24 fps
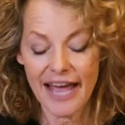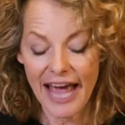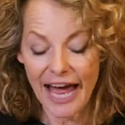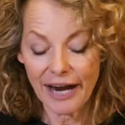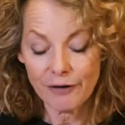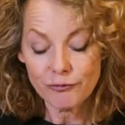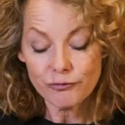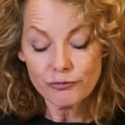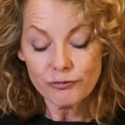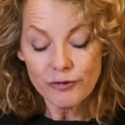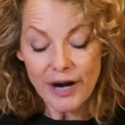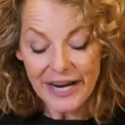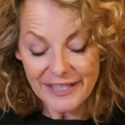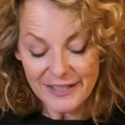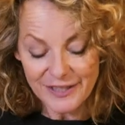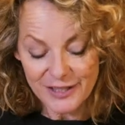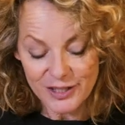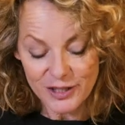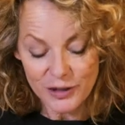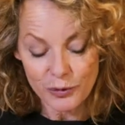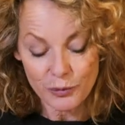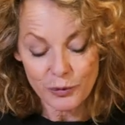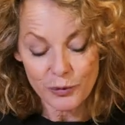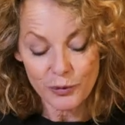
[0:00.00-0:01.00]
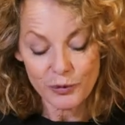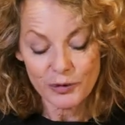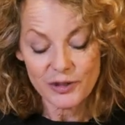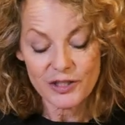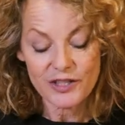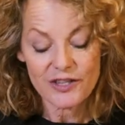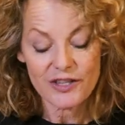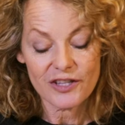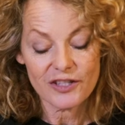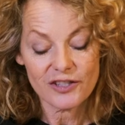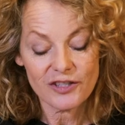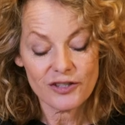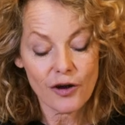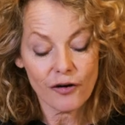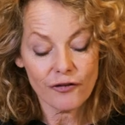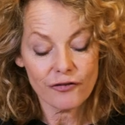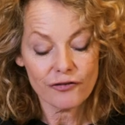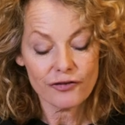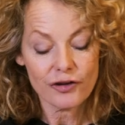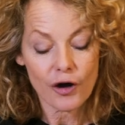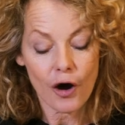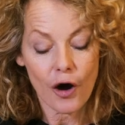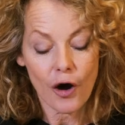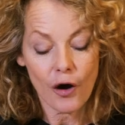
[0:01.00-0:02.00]
and race towards the
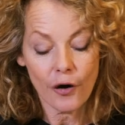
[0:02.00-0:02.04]
soft